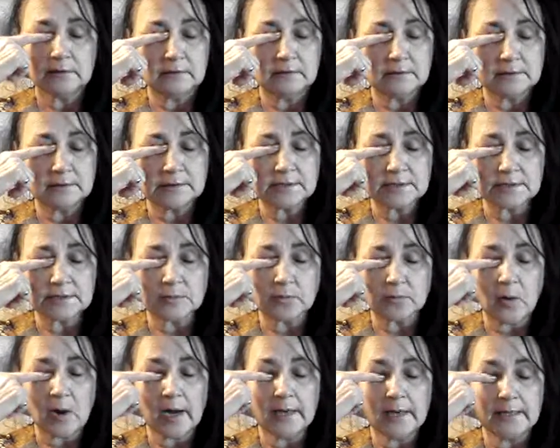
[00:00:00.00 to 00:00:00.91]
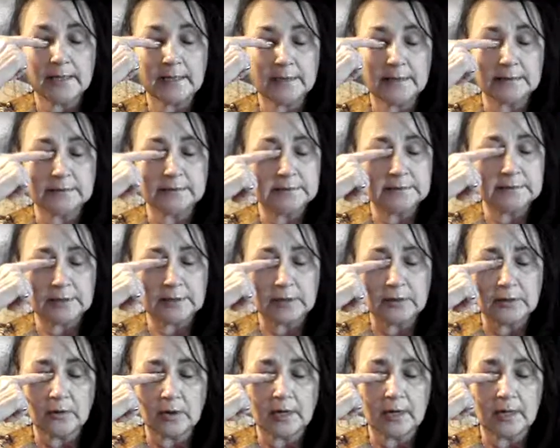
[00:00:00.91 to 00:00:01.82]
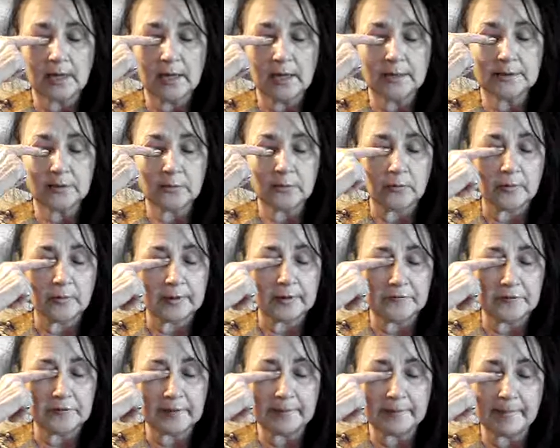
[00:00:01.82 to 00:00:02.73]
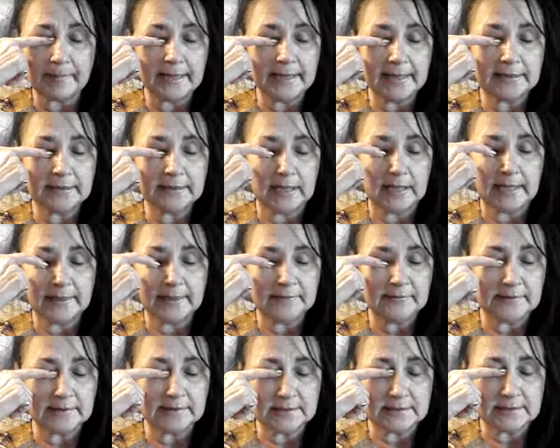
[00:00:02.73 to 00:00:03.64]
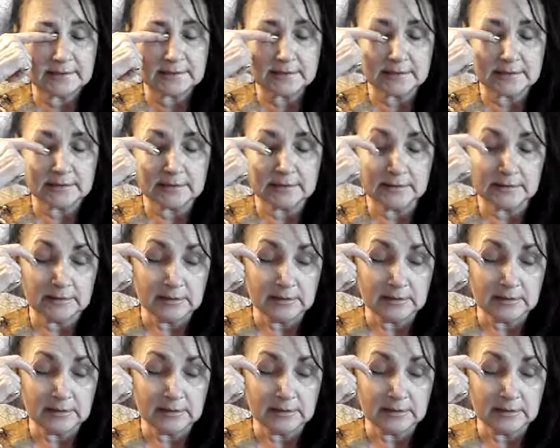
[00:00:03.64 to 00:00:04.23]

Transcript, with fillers: This is why, you know, I don't want to remain like this.